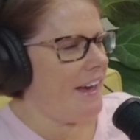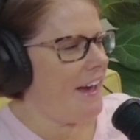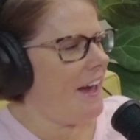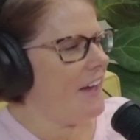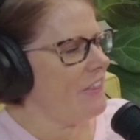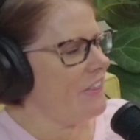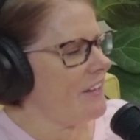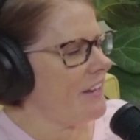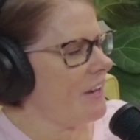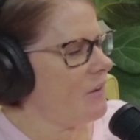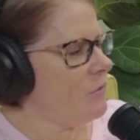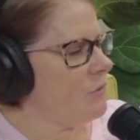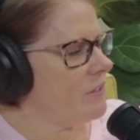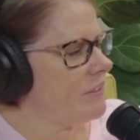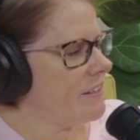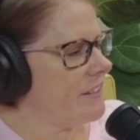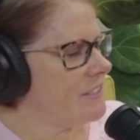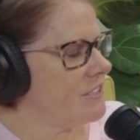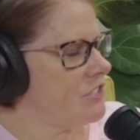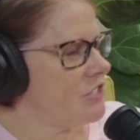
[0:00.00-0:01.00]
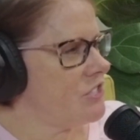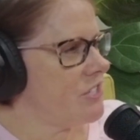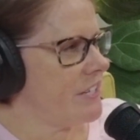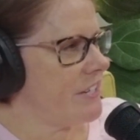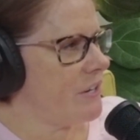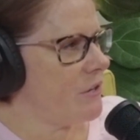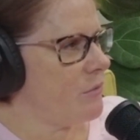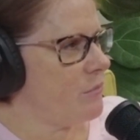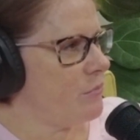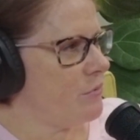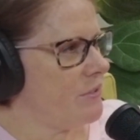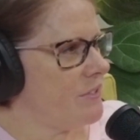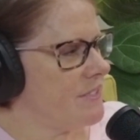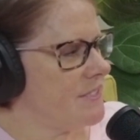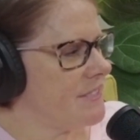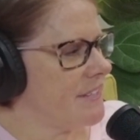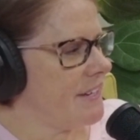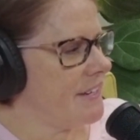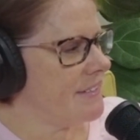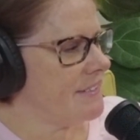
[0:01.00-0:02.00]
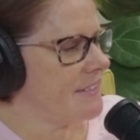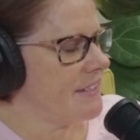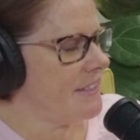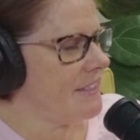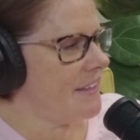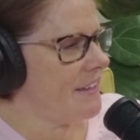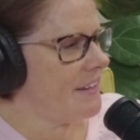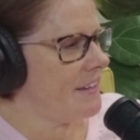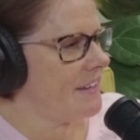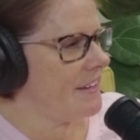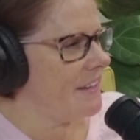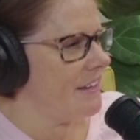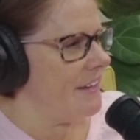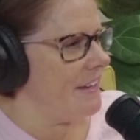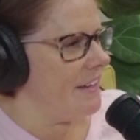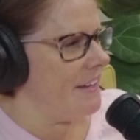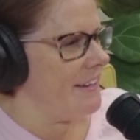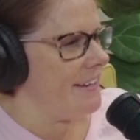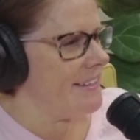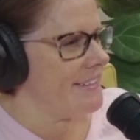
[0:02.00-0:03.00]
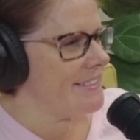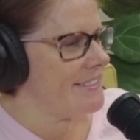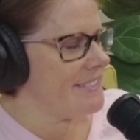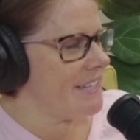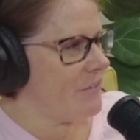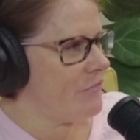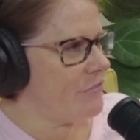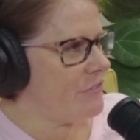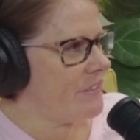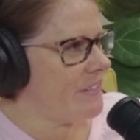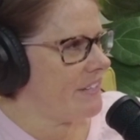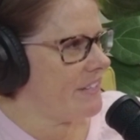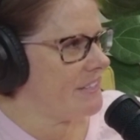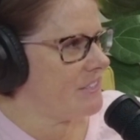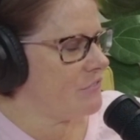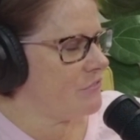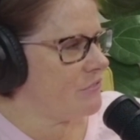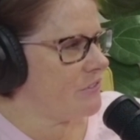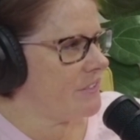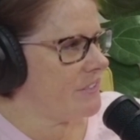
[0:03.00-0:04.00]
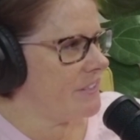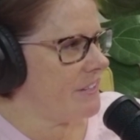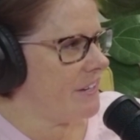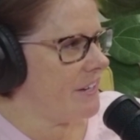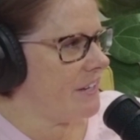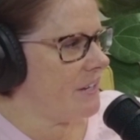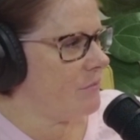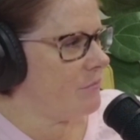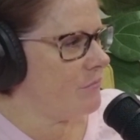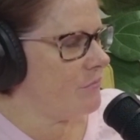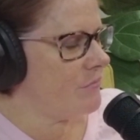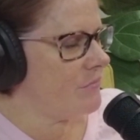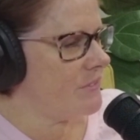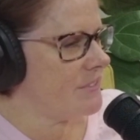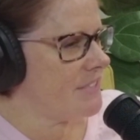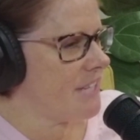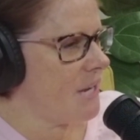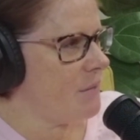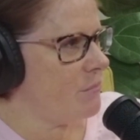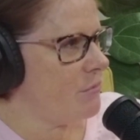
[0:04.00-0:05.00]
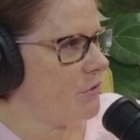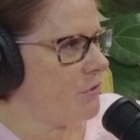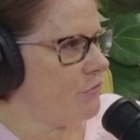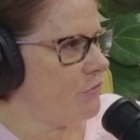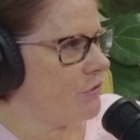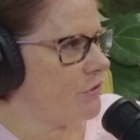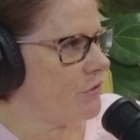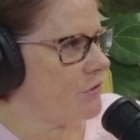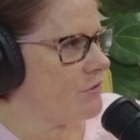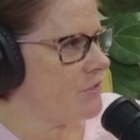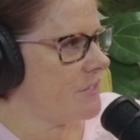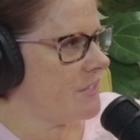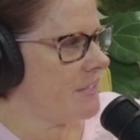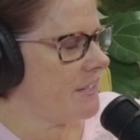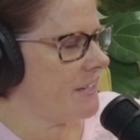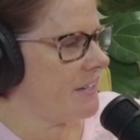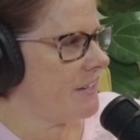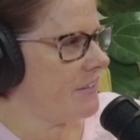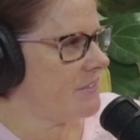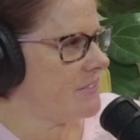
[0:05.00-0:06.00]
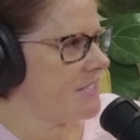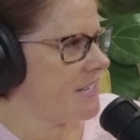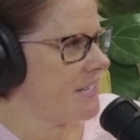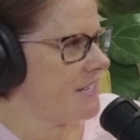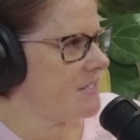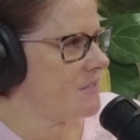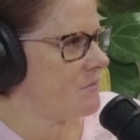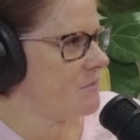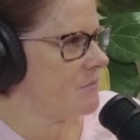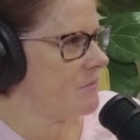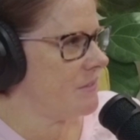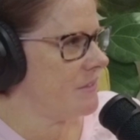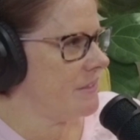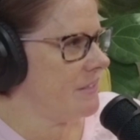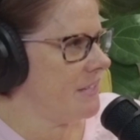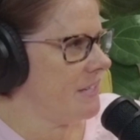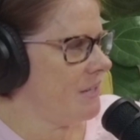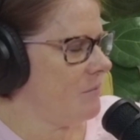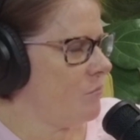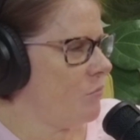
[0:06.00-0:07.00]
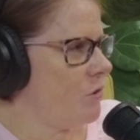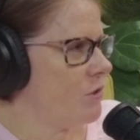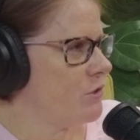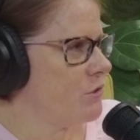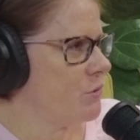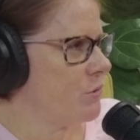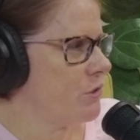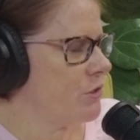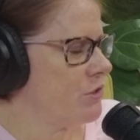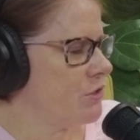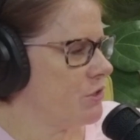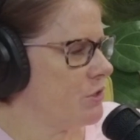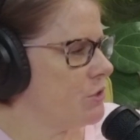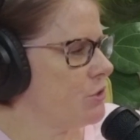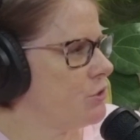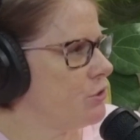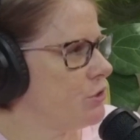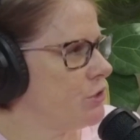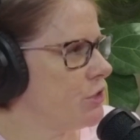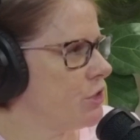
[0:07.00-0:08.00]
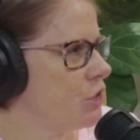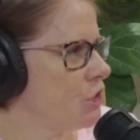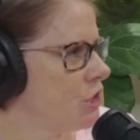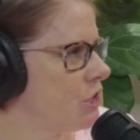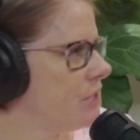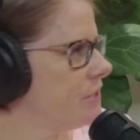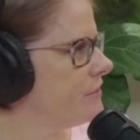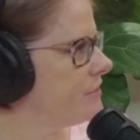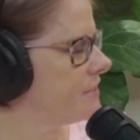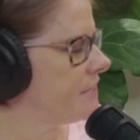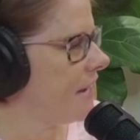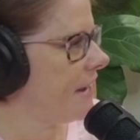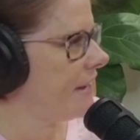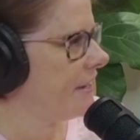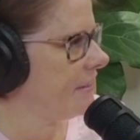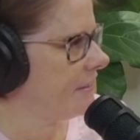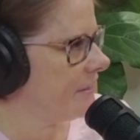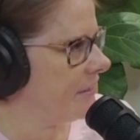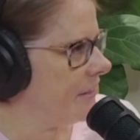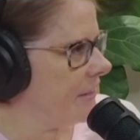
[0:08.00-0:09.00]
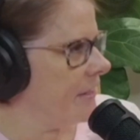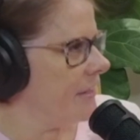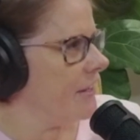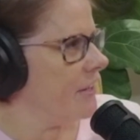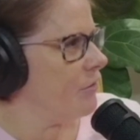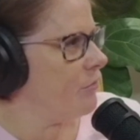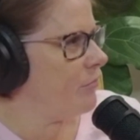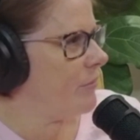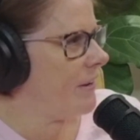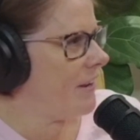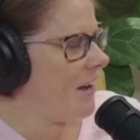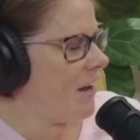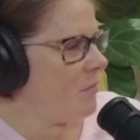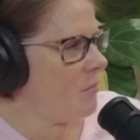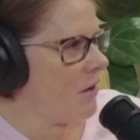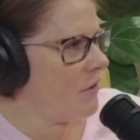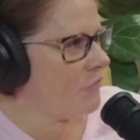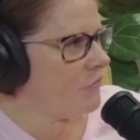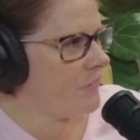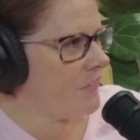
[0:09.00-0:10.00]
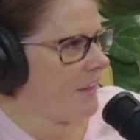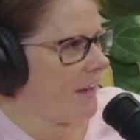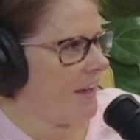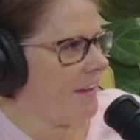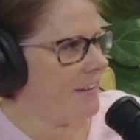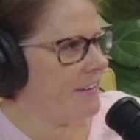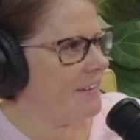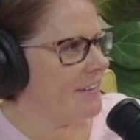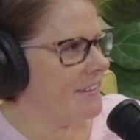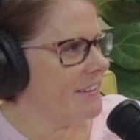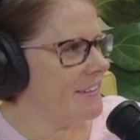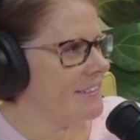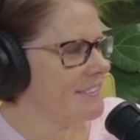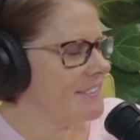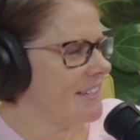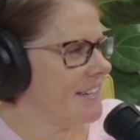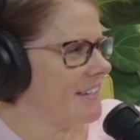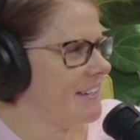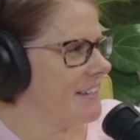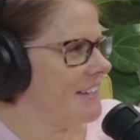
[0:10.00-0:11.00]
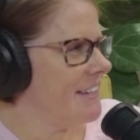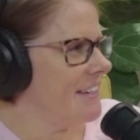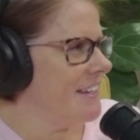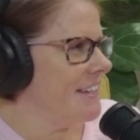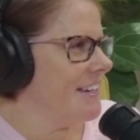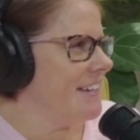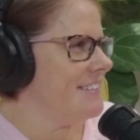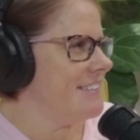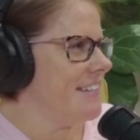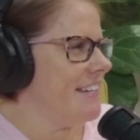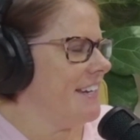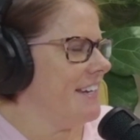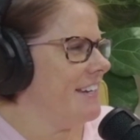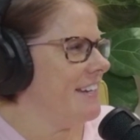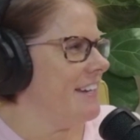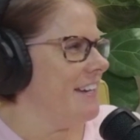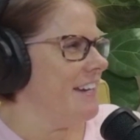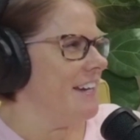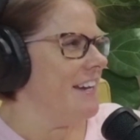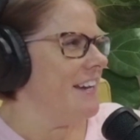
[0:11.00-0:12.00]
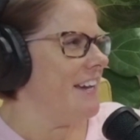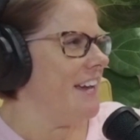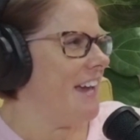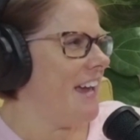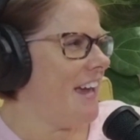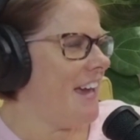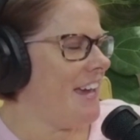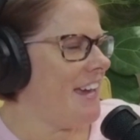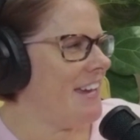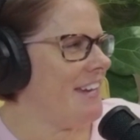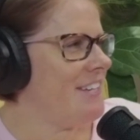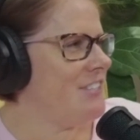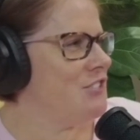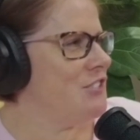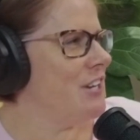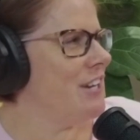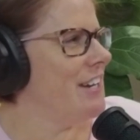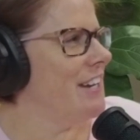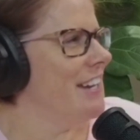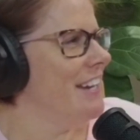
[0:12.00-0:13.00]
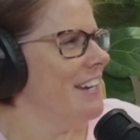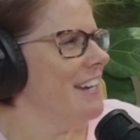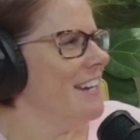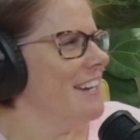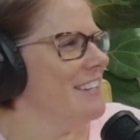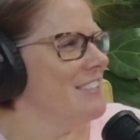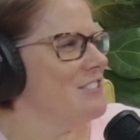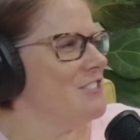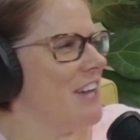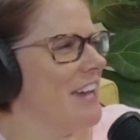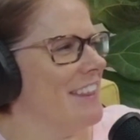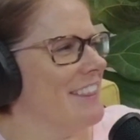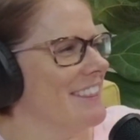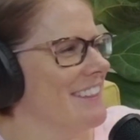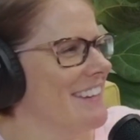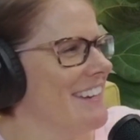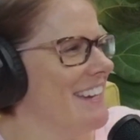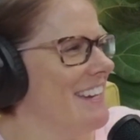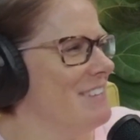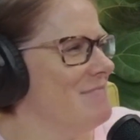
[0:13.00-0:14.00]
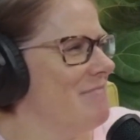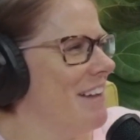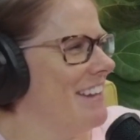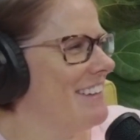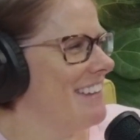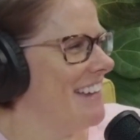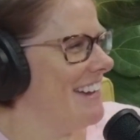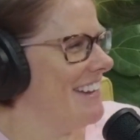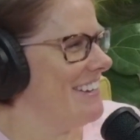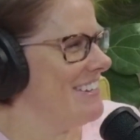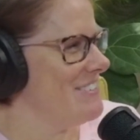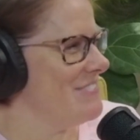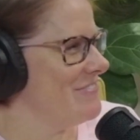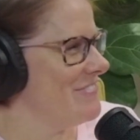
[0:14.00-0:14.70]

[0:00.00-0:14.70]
I think I would like to check out Princess. I think it's definitely a different type of cruising, and I'd say it's leaning more towards the traditional style. But I'm all for that as I age gently in my life,